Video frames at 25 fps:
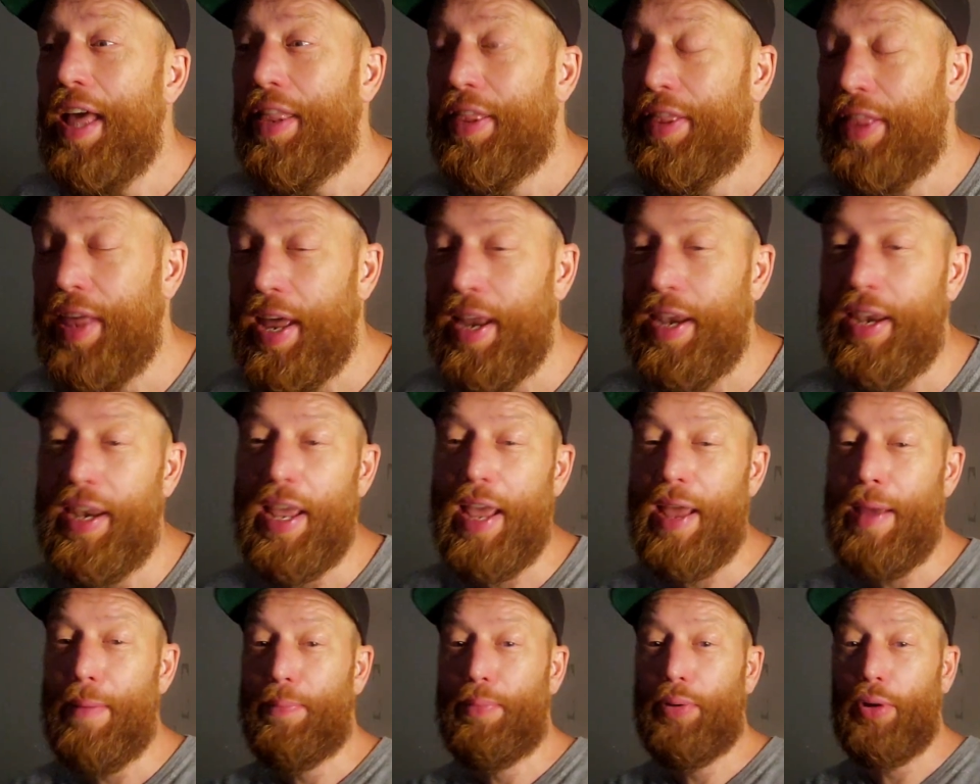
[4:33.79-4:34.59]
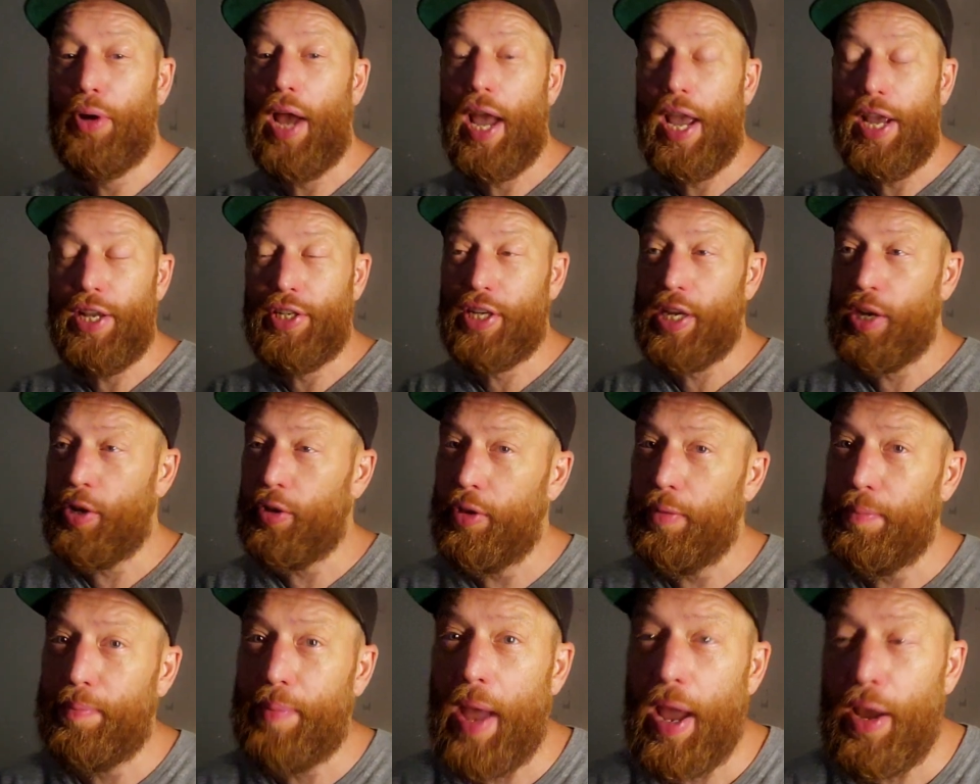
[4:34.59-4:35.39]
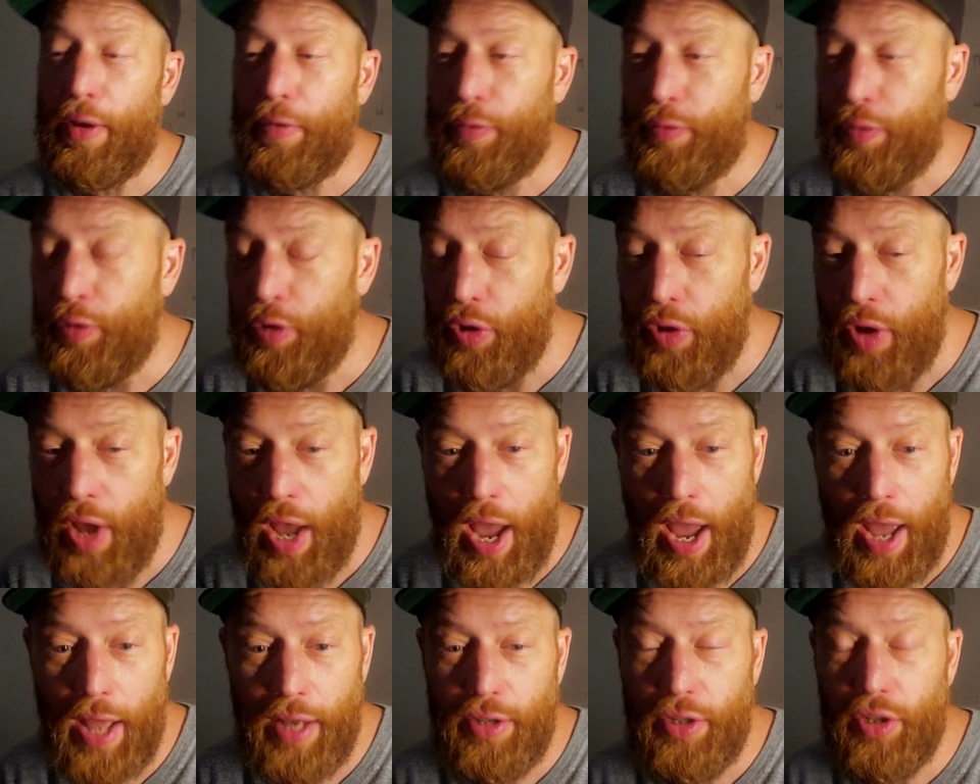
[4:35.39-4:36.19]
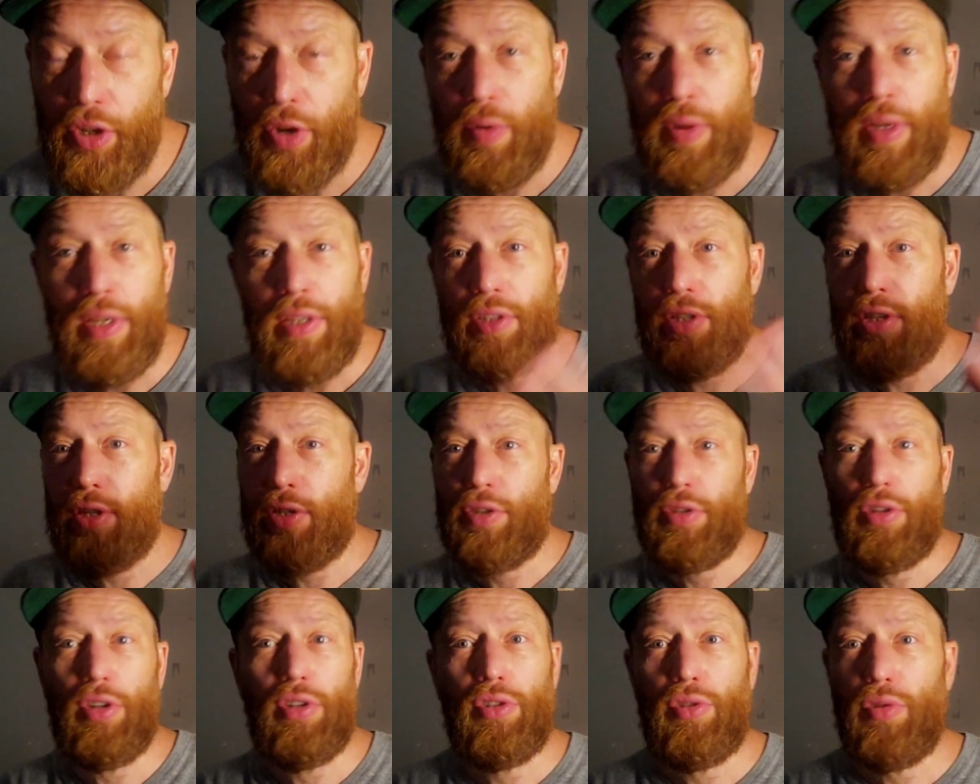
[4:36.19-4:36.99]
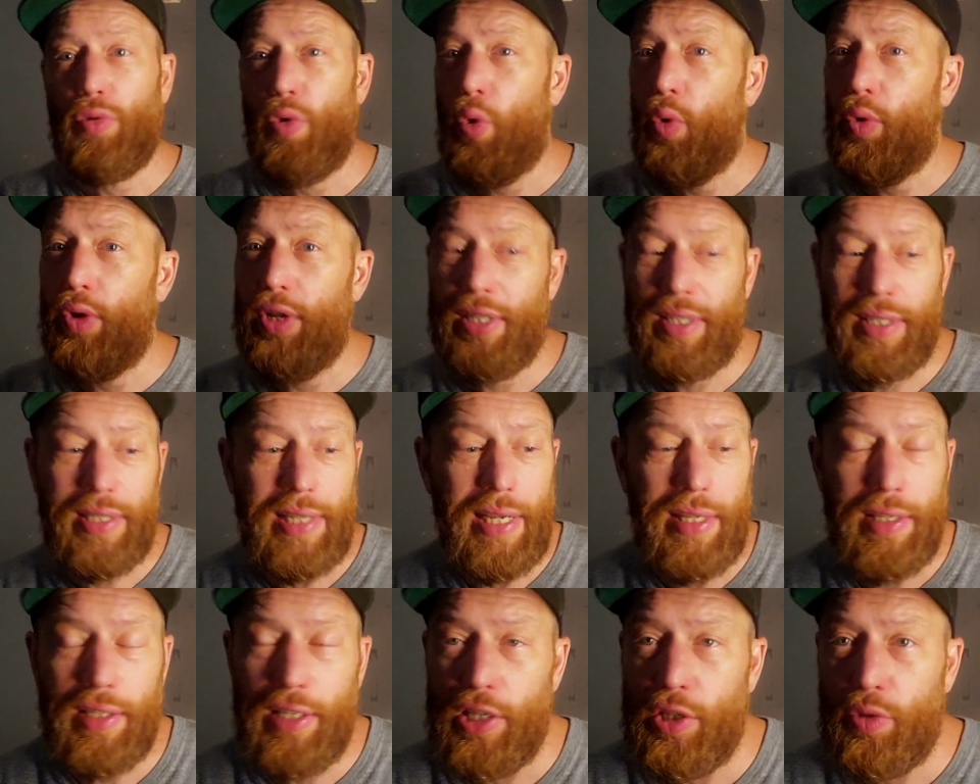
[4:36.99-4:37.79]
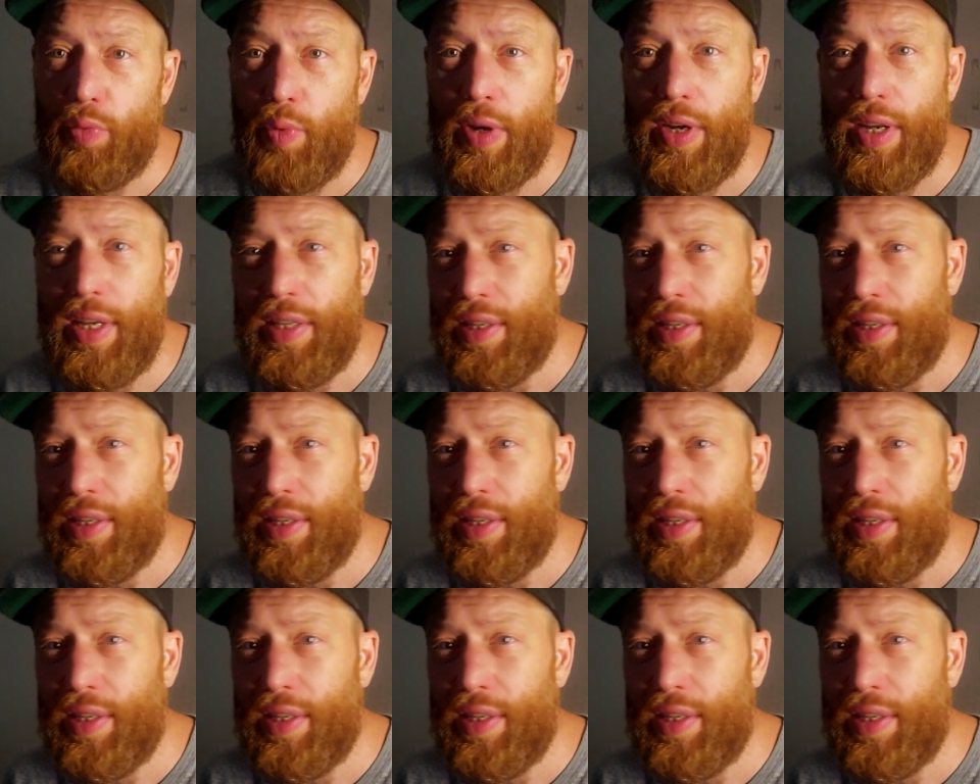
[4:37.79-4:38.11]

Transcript: then it put AJ on the back foot, and he just all his senses went.